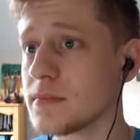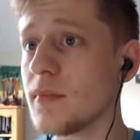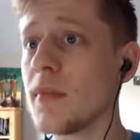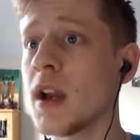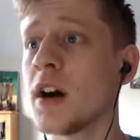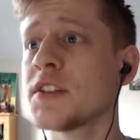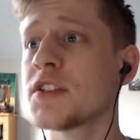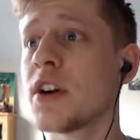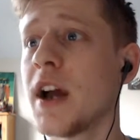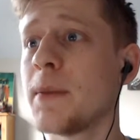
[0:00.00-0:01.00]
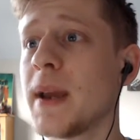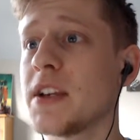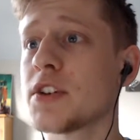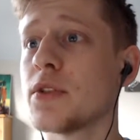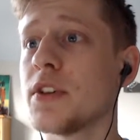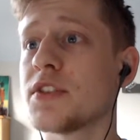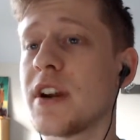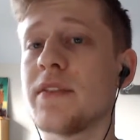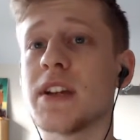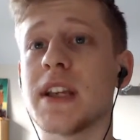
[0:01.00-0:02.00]
are to try and make sure that
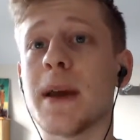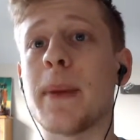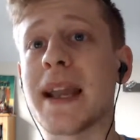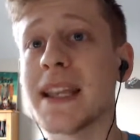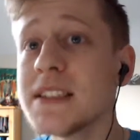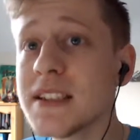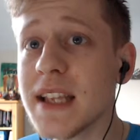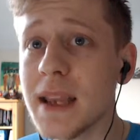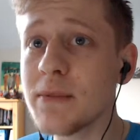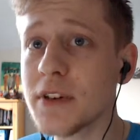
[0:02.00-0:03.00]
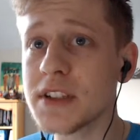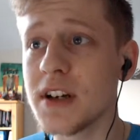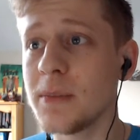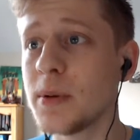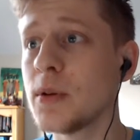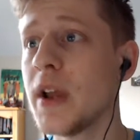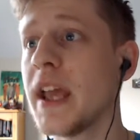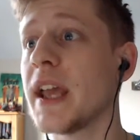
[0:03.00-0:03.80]
Draven can get back into the game, for example.